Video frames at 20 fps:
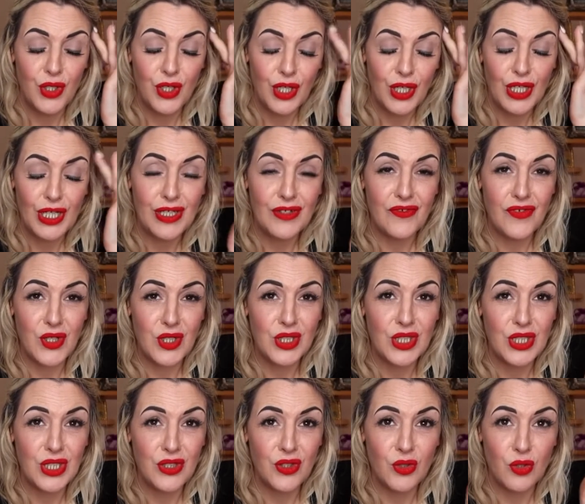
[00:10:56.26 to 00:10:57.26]
Kill the
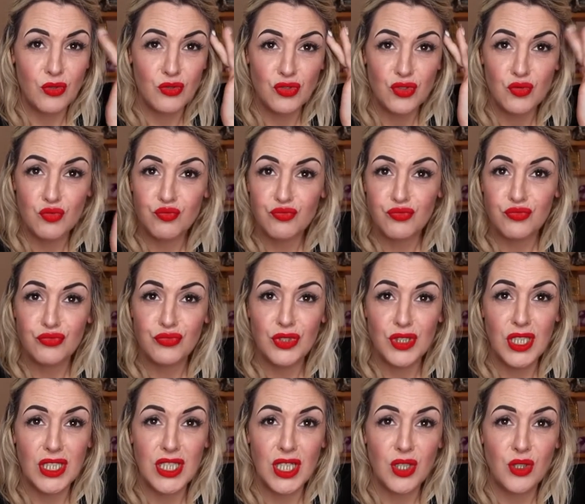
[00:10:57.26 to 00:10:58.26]
fucking ego. Just
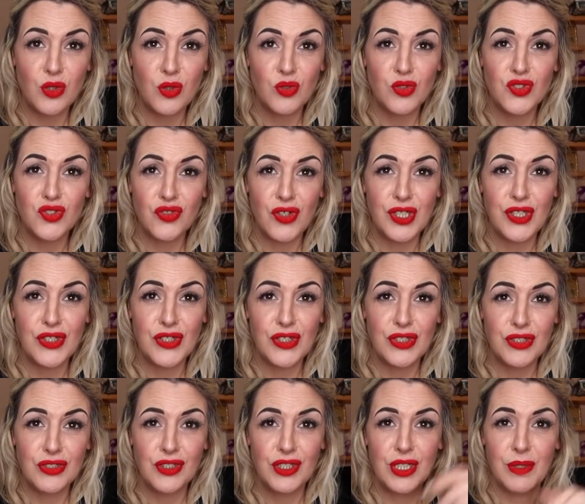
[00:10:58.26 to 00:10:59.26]
let that go. Surrender.
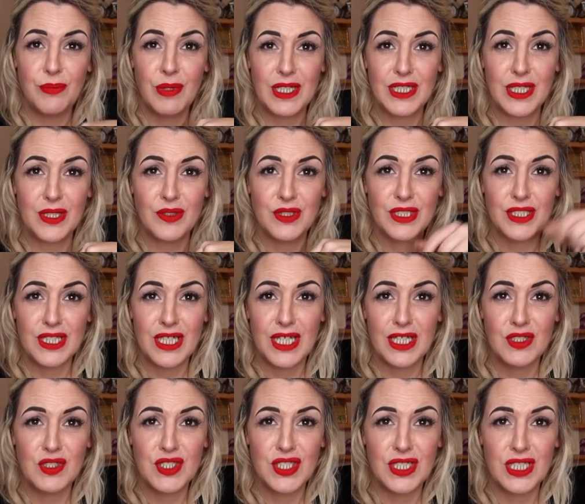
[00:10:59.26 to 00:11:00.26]
Get back down into the
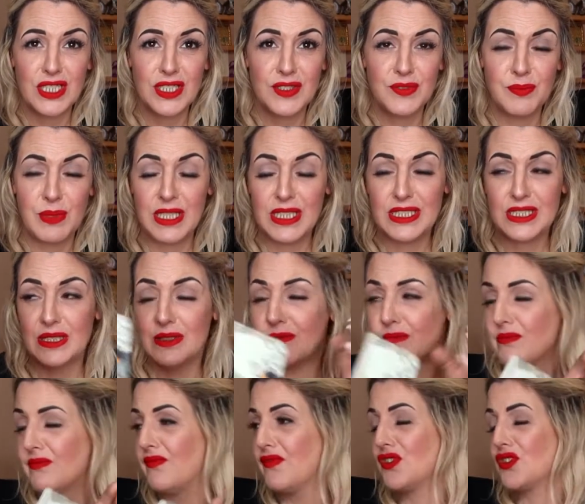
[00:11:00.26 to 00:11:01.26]
heart space.
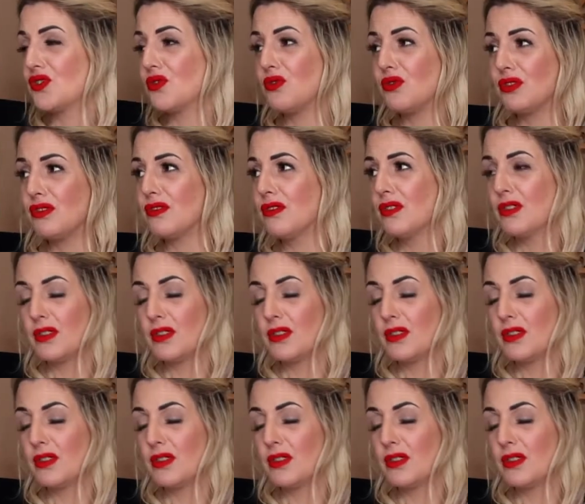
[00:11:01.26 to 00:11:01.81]
For sure.